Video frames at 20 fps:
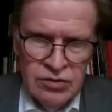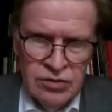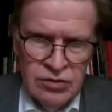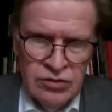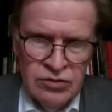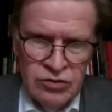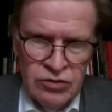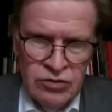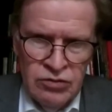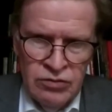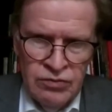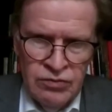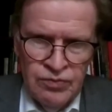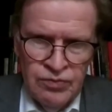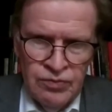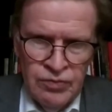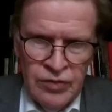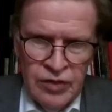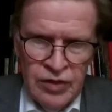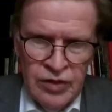control
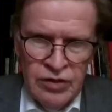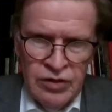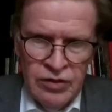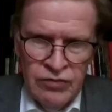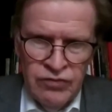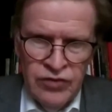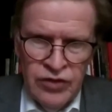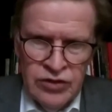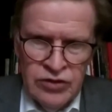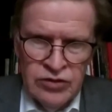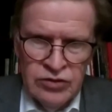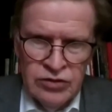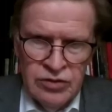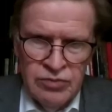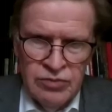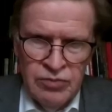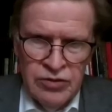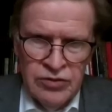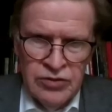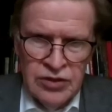the
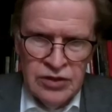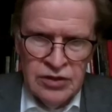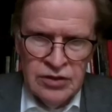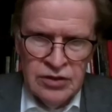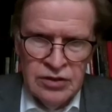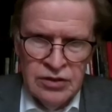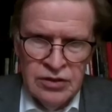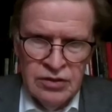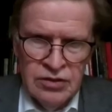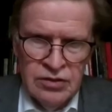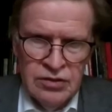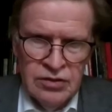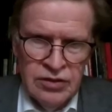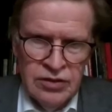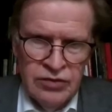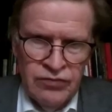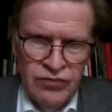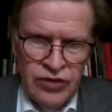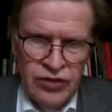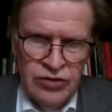inflationary process, and that
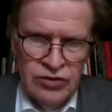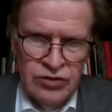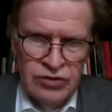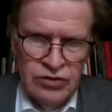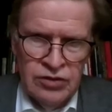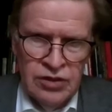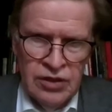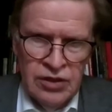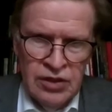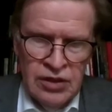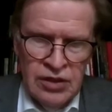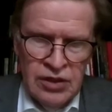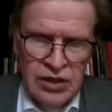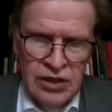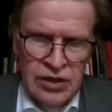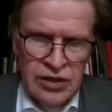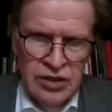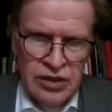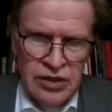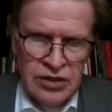inflation
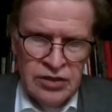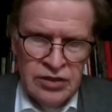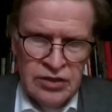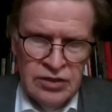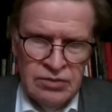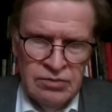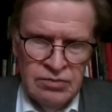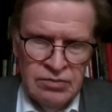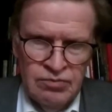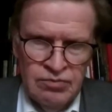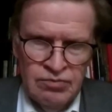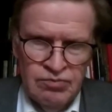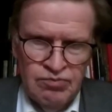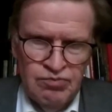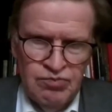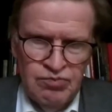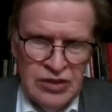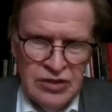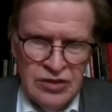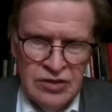occurs in
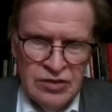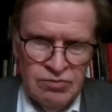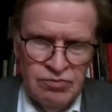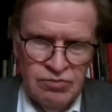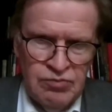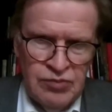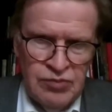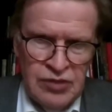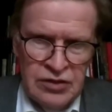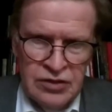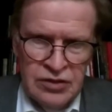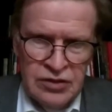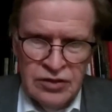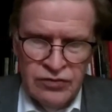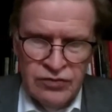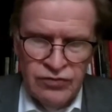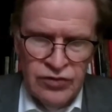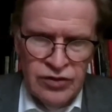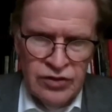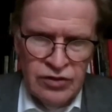bits and pieces
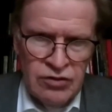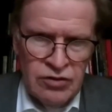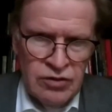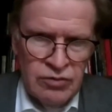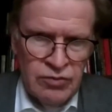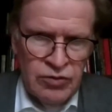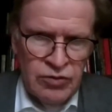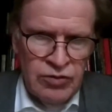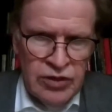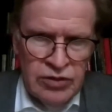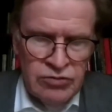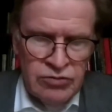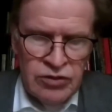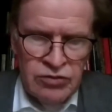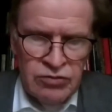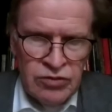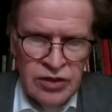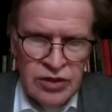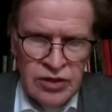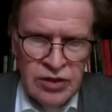of the economy where you
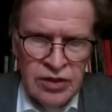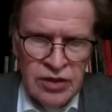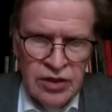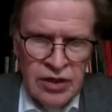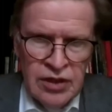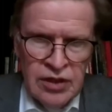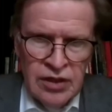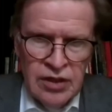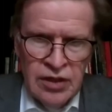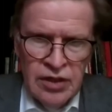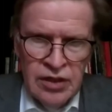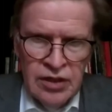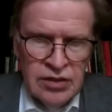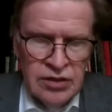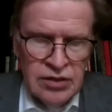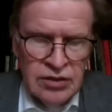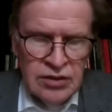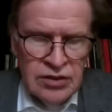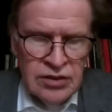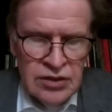don't really
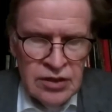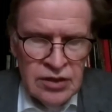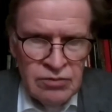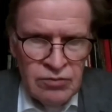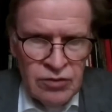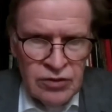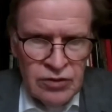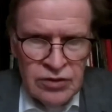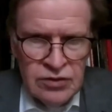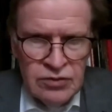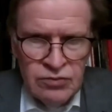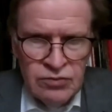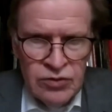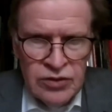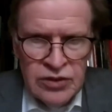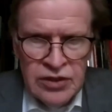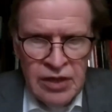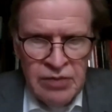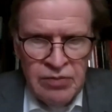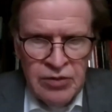see
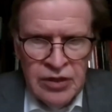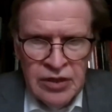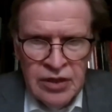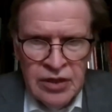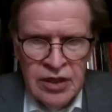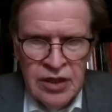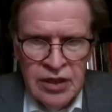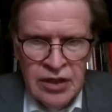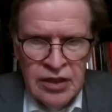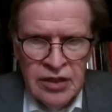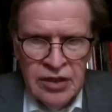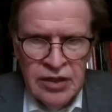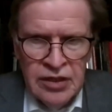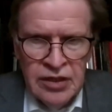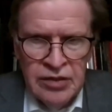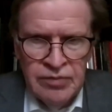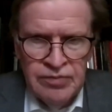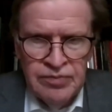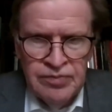what's happening clearly.